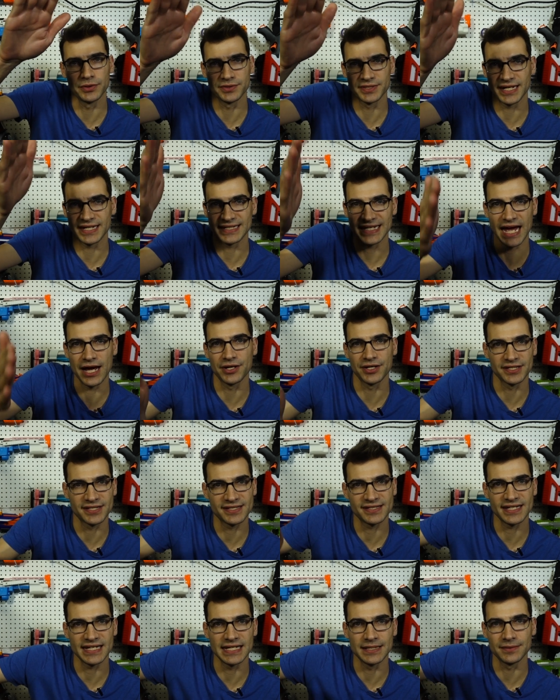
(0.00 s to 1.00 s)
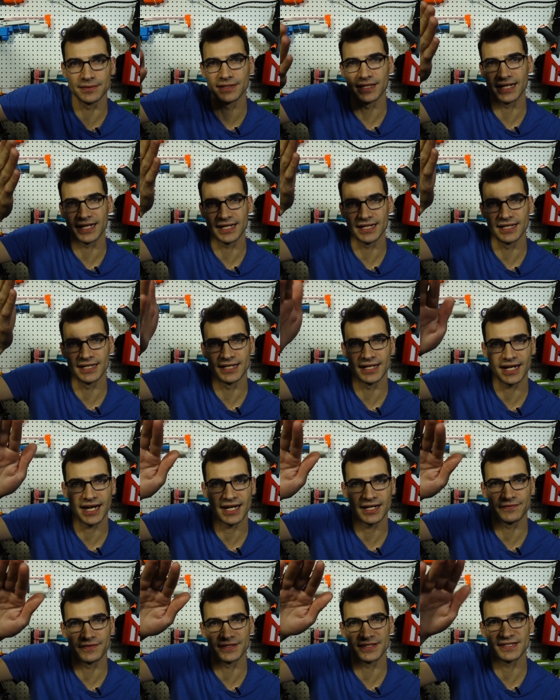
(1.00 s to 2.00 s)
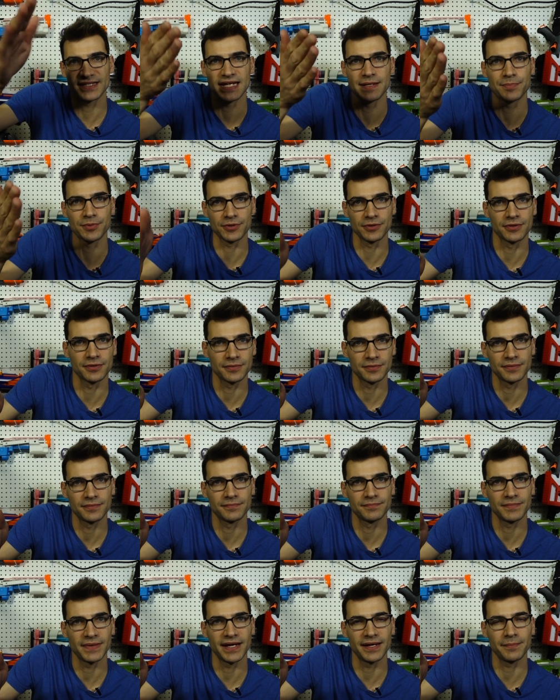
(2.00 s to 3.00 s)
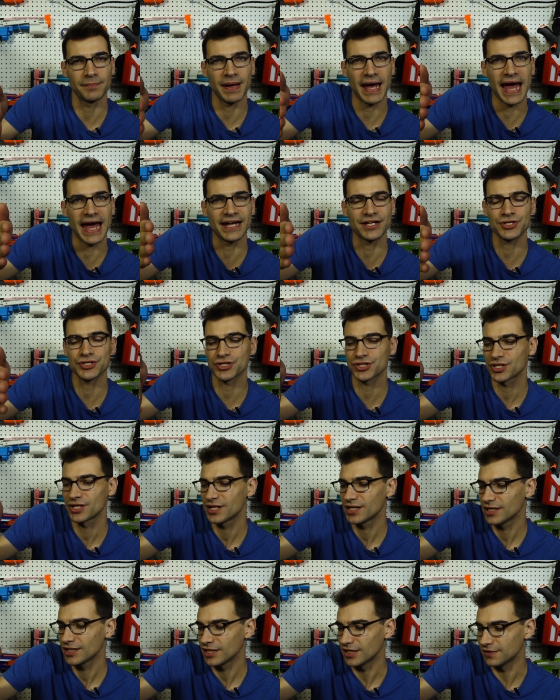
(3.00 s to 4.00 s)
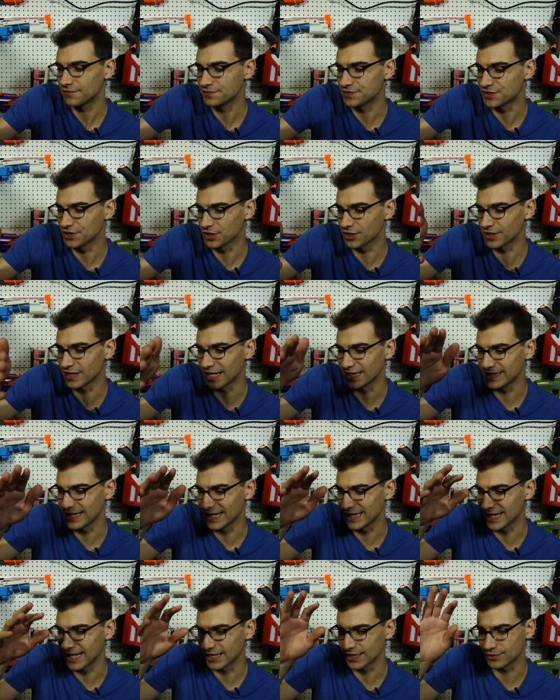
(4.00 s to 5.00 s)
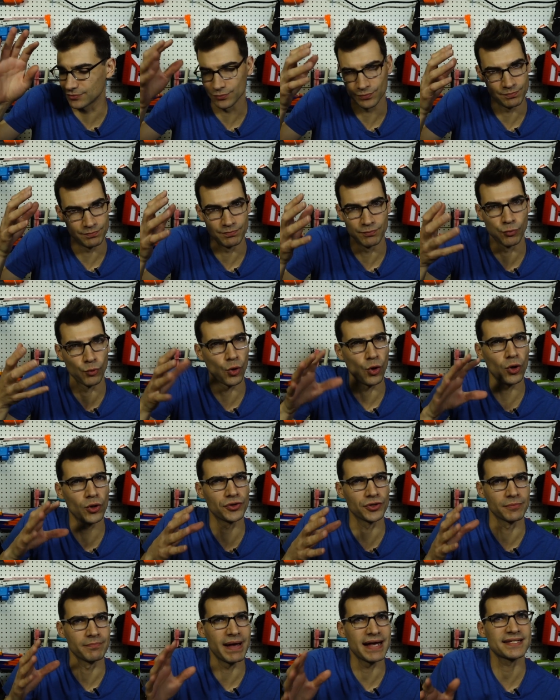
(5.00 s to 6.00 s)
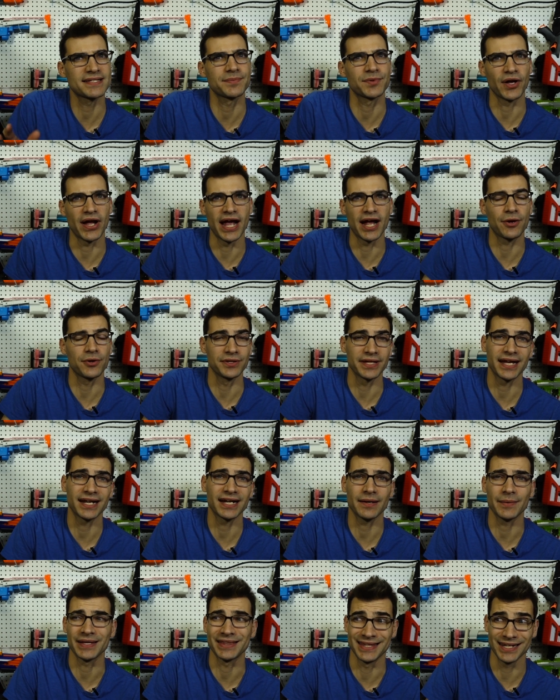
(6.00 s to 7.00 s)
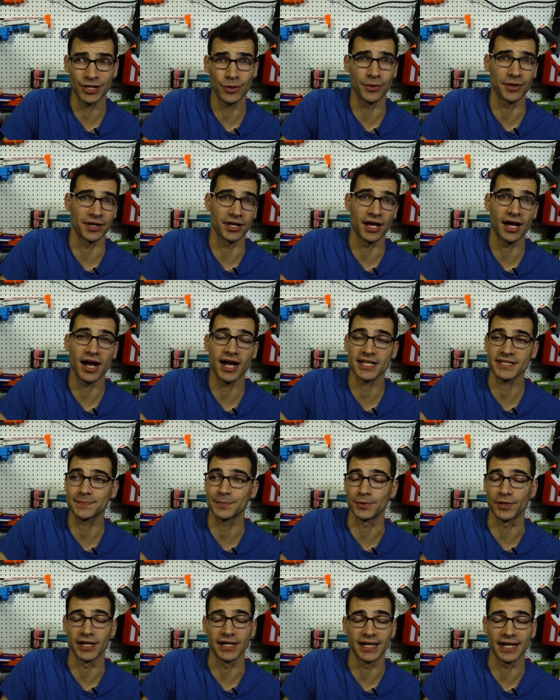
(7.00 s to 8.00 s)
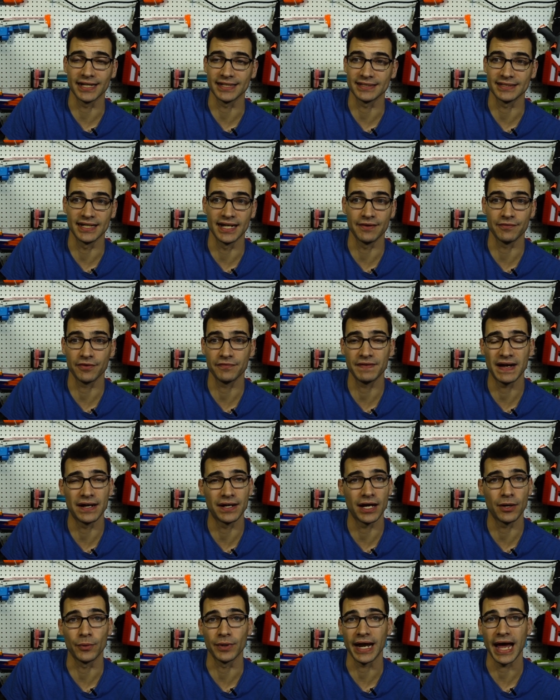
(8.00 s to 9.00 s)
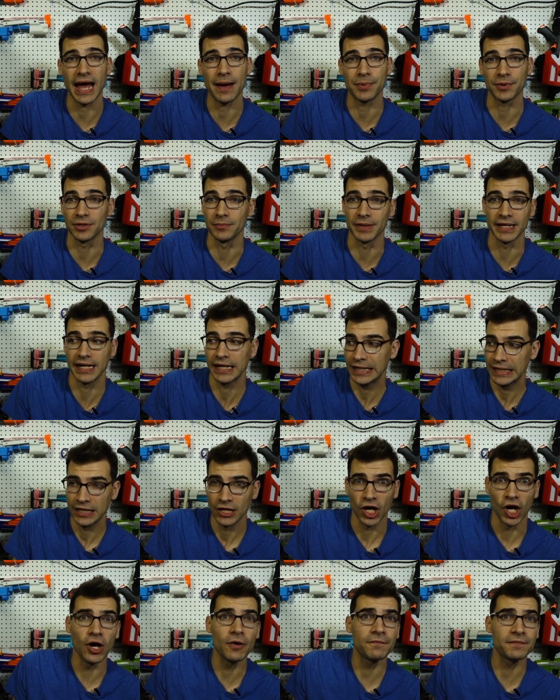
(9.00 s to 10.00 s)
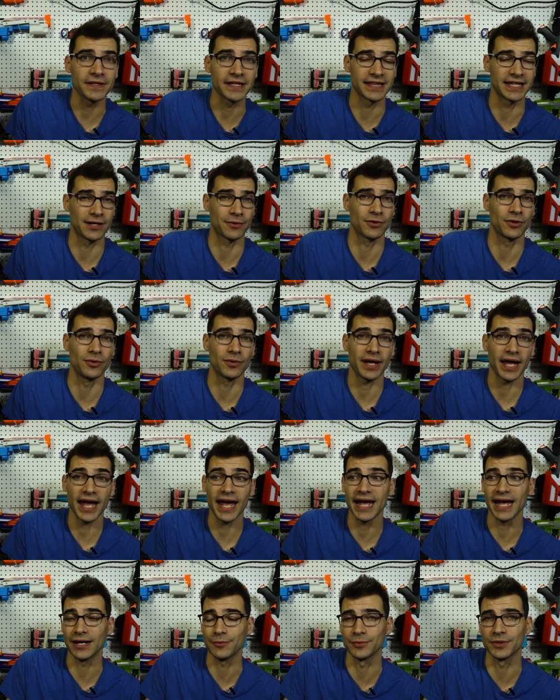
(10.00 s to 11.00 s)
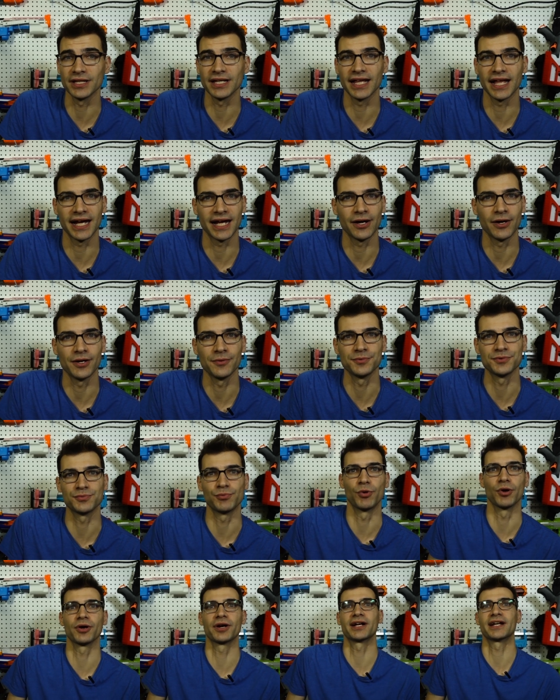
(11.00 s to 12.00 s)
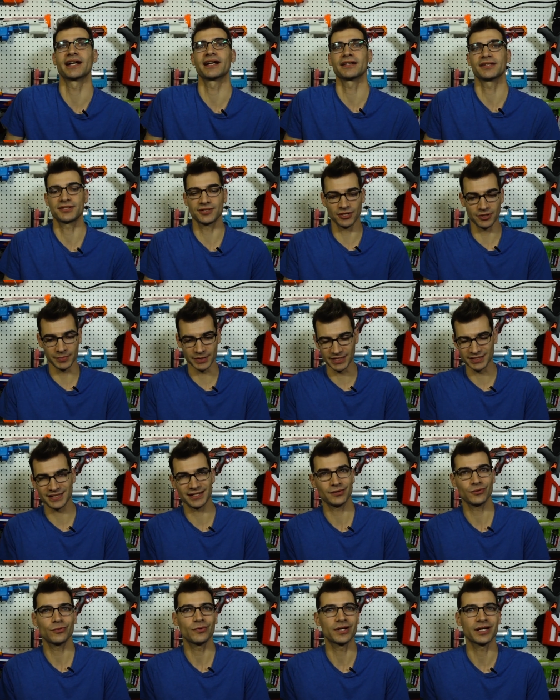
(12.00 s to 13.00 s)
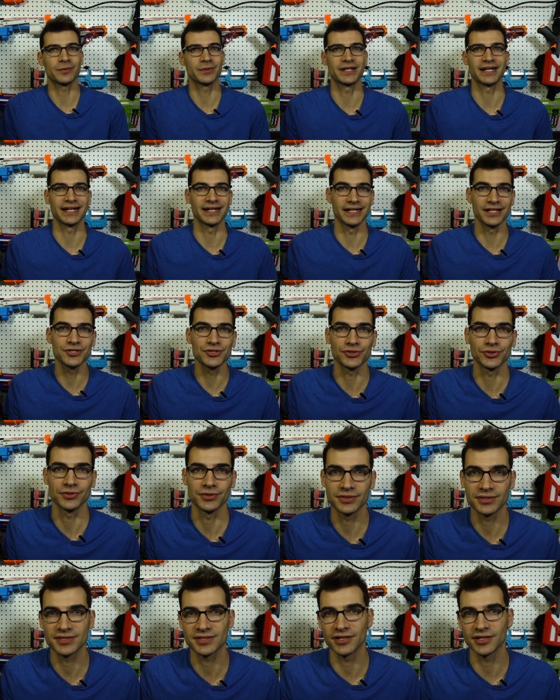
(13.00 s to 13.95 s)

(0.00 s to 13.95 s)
It was like down a steep, like a, a kind of a steeper patch of dirt and they like rolled or messed up their ankle and they ended up, I think, going to the hospital. I, I never found out what happened, them, but hopefully they were okay. I really, like, I was worried and concerned because they don't want anyone to get injured.